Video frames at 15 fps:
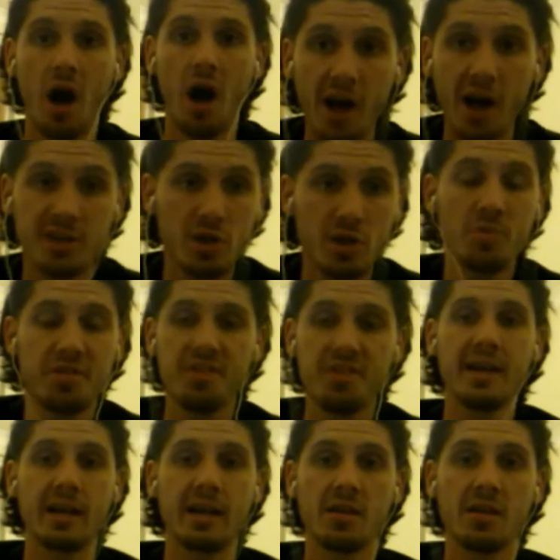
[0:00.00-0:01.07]
I don't
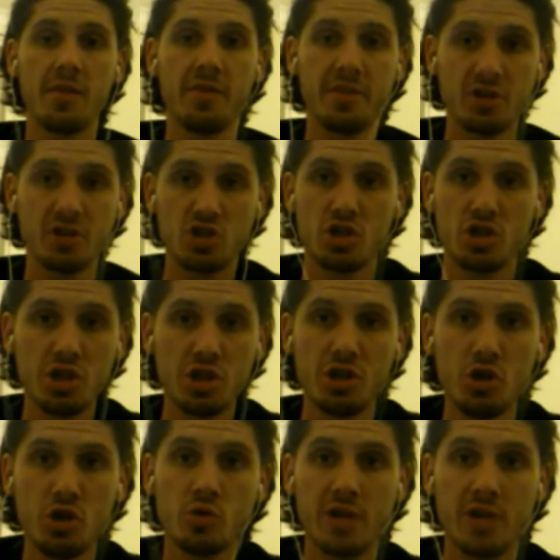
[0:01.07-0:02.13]
think the
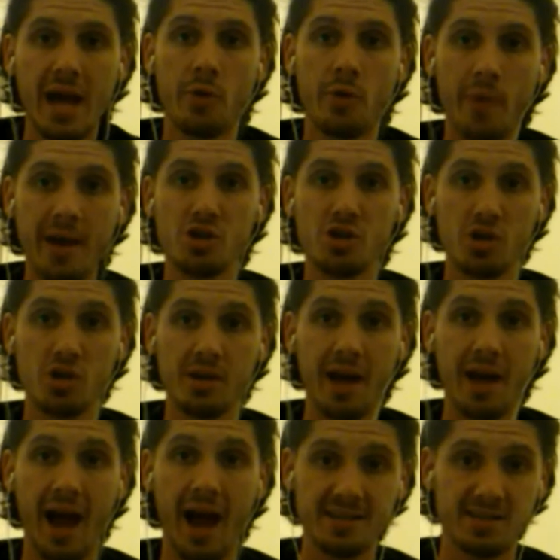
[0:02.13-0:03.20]
new generation
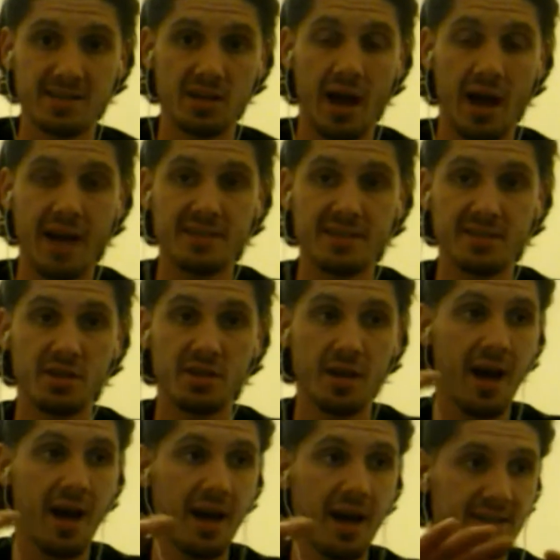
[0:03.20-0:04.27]
as
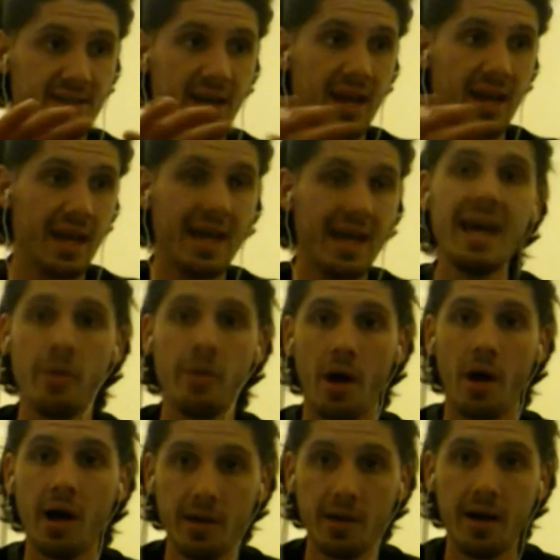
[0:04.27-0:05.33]
a
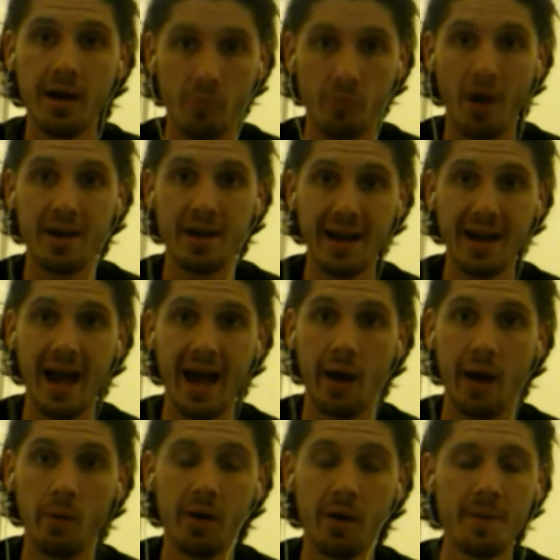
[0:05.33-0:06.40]
era right
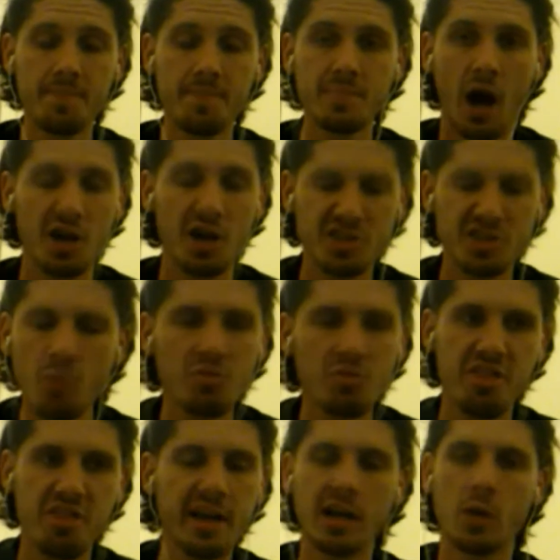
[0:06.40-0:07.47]
now, I don't
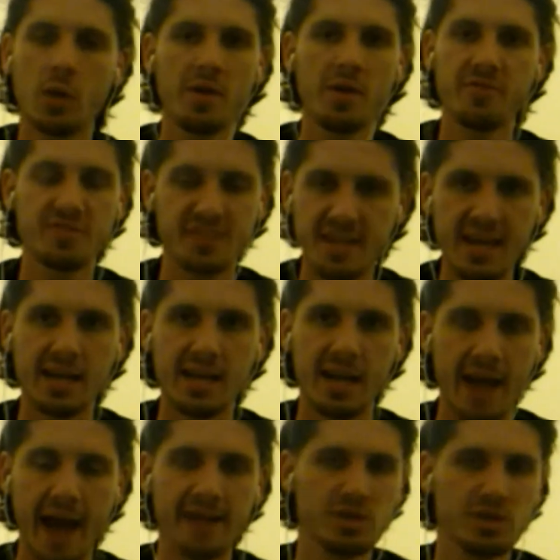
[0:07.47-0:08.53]
think we've seen a
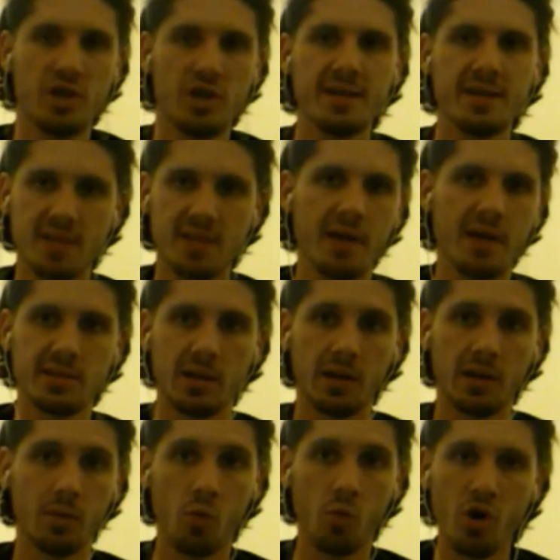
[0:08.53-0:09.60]
next gen
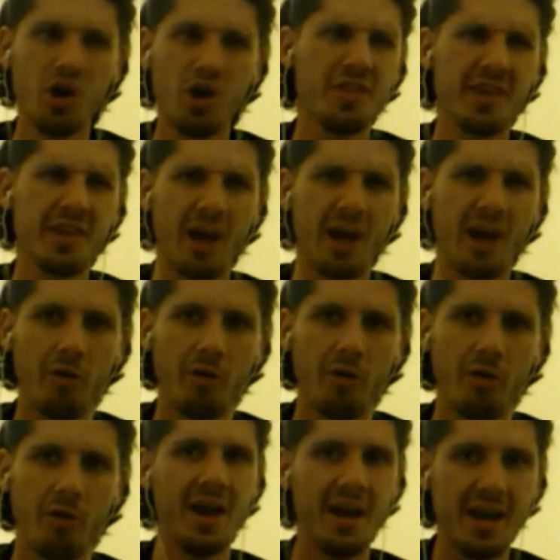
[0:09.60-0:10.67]
title worthy of
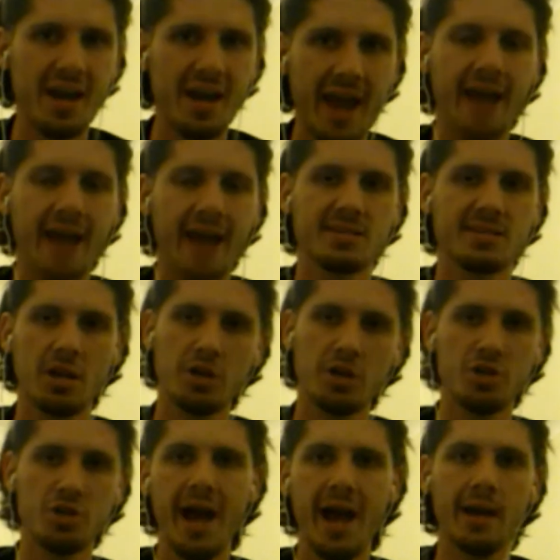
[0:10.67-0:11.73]
next
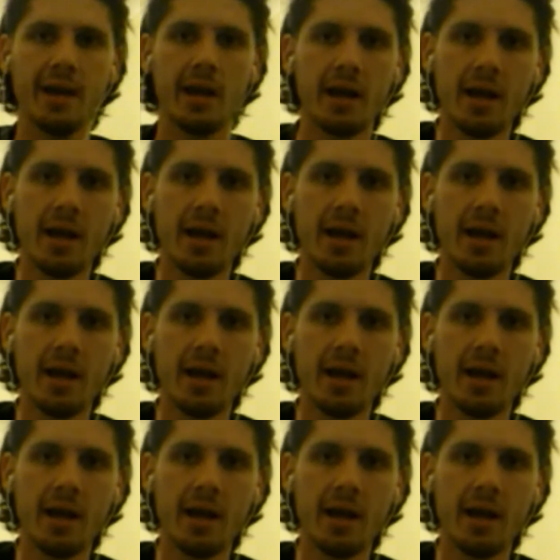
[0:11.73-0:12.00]
gen.